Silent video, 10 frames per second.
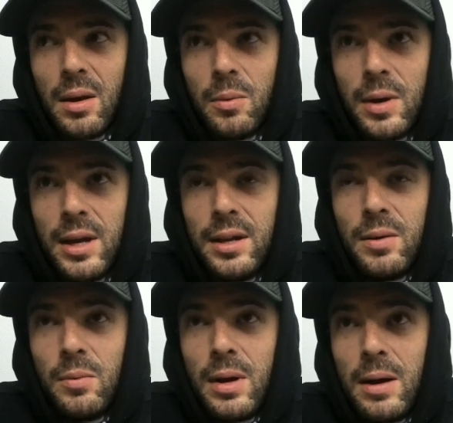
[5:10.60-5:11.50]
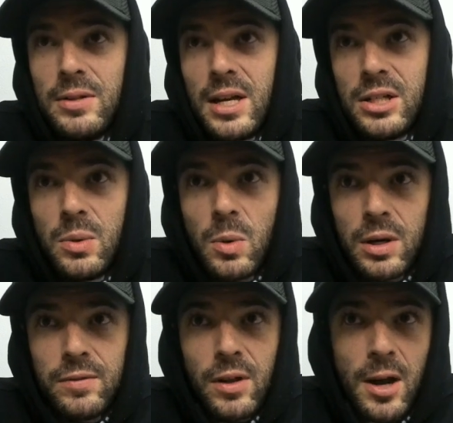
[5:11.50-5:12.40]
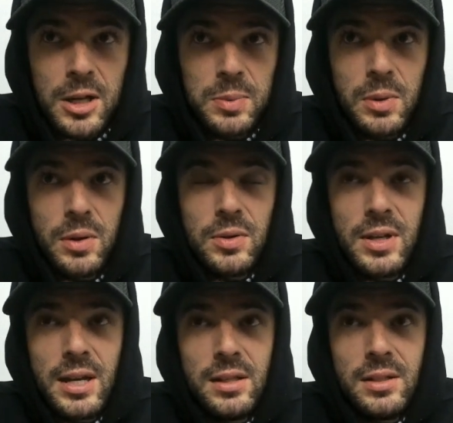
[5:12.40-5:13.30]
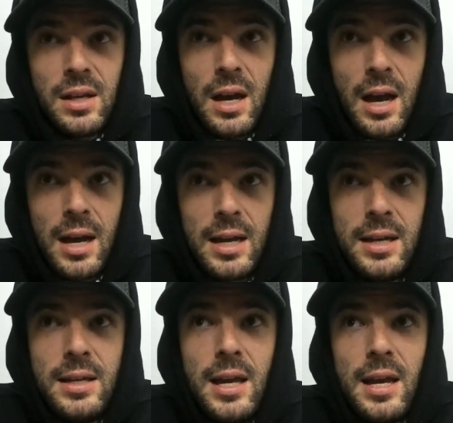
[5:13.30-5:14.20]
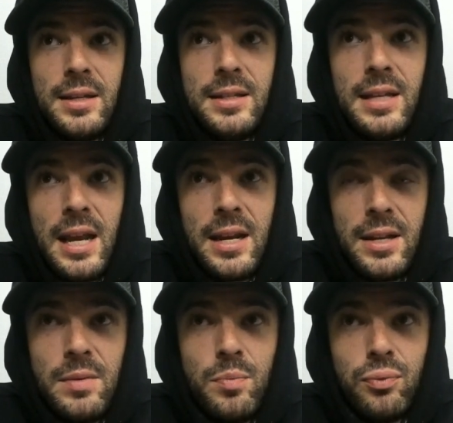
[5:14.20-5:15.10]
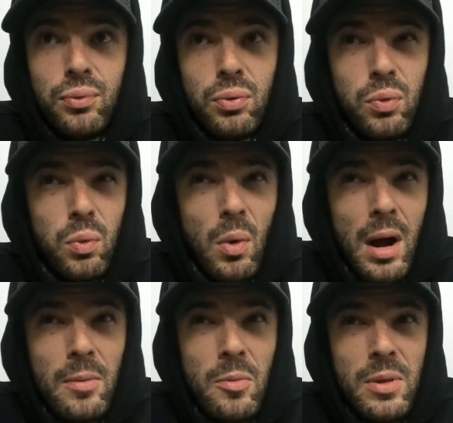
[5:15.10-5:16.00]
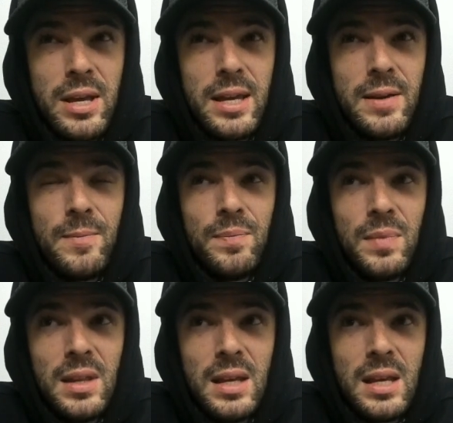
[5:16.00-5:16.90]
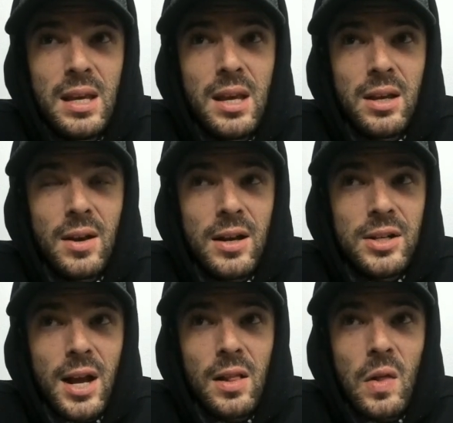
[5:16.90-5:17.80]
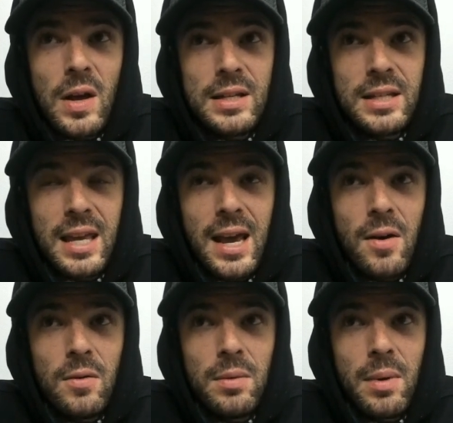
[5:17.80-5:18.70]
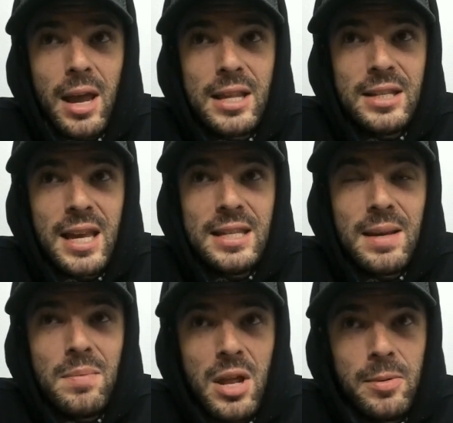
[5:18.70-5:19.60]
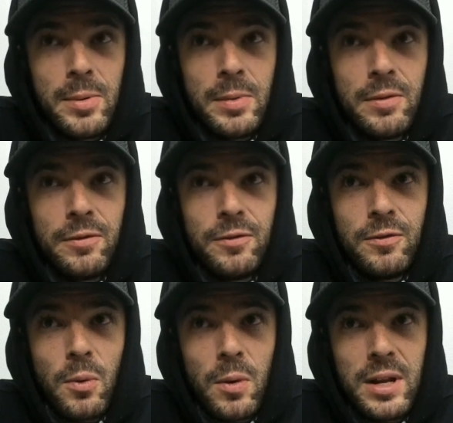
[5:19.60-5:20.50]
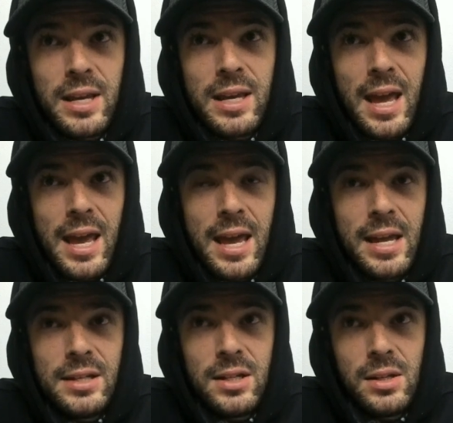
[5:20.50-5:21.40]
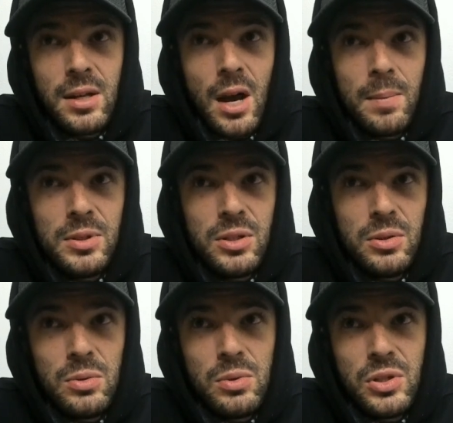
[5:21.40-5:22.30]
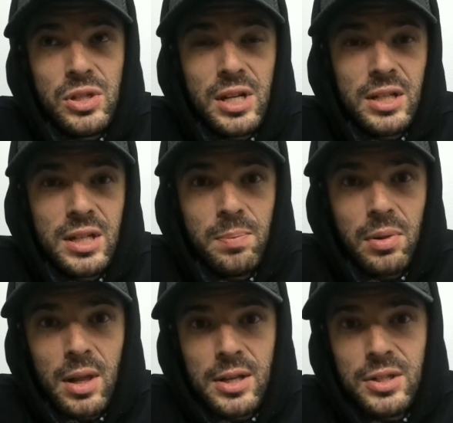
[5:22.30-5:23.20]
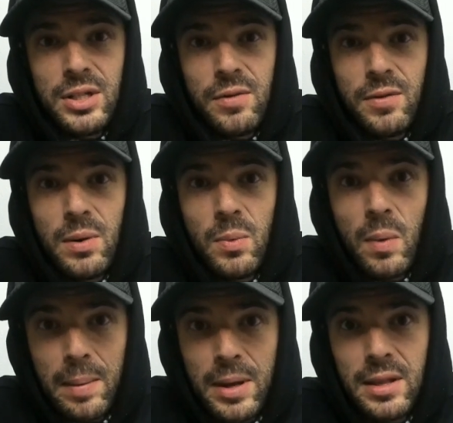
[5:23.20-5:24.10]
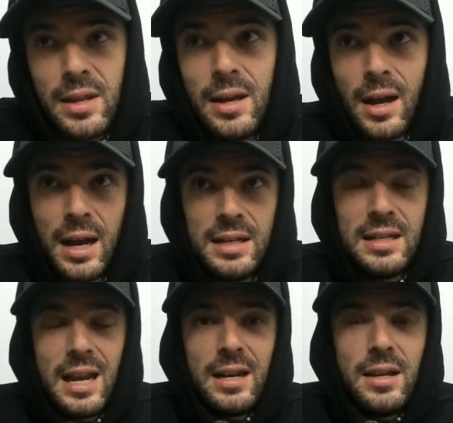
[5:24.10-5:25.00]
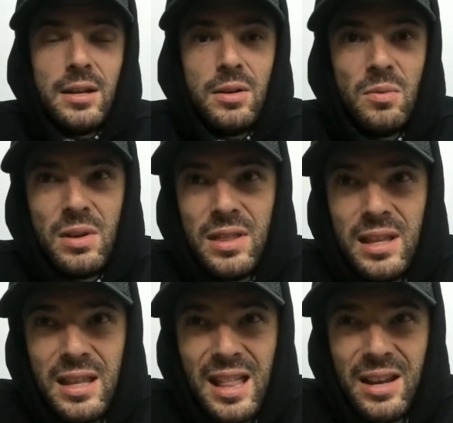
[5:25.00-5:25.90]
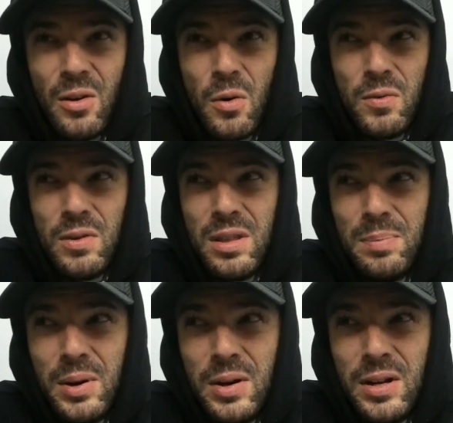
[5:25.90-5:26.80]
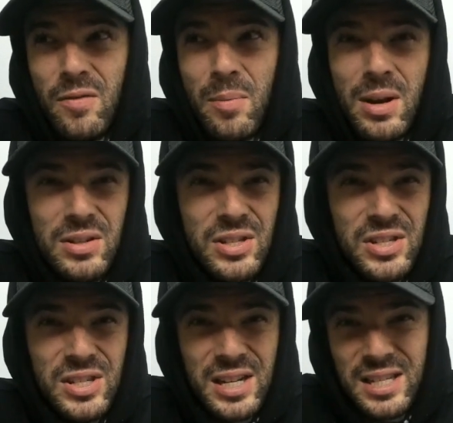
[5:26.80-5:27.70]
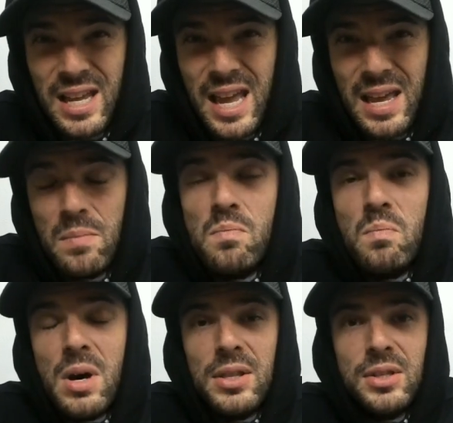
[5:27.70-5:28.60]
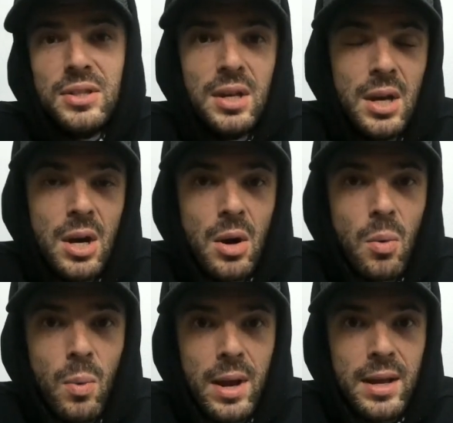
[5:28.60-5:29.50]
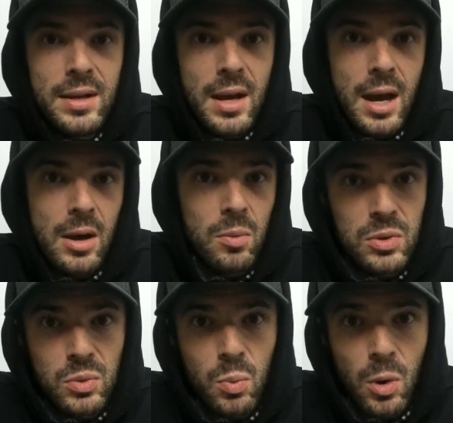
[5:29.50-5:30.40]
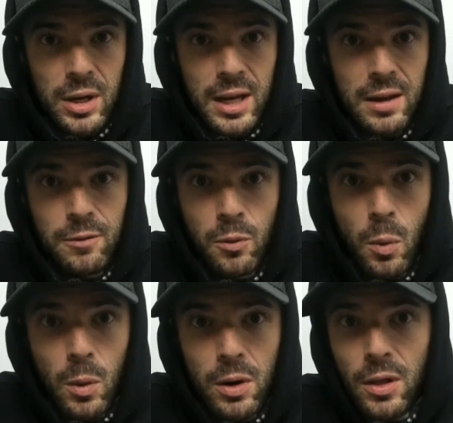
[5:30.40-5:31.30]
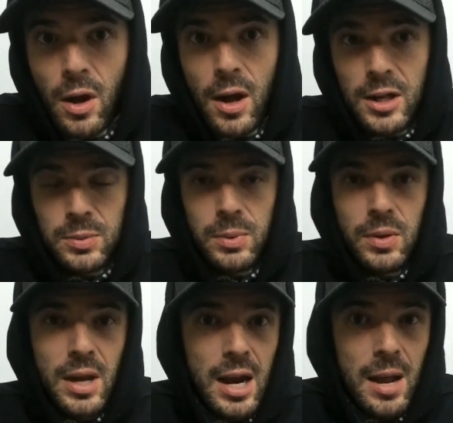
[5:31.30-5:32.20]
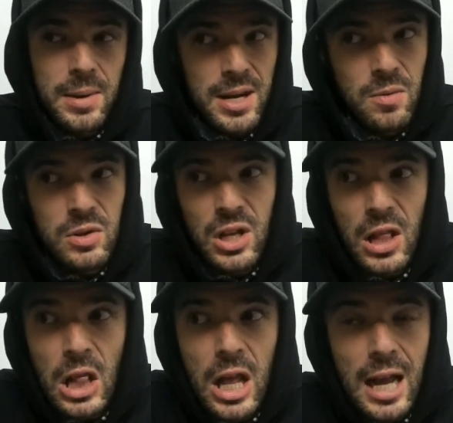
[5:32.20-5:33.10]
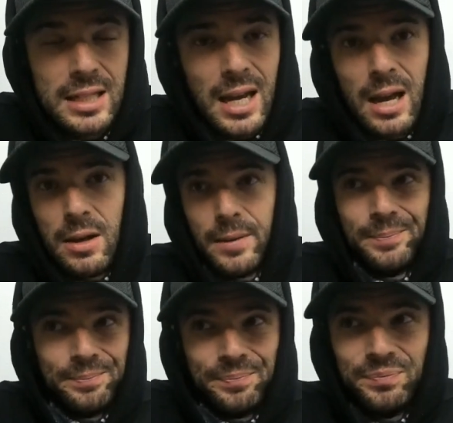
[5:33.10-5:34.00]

when when I was actually working for the hospital in those days, I had dated probably, gosh, I lost count. It's it's a minimum of forty eight up to sixty plus different women that I dated with like over the period of about six to eight months when I was working for the hospital. And I mean, it was a lot. I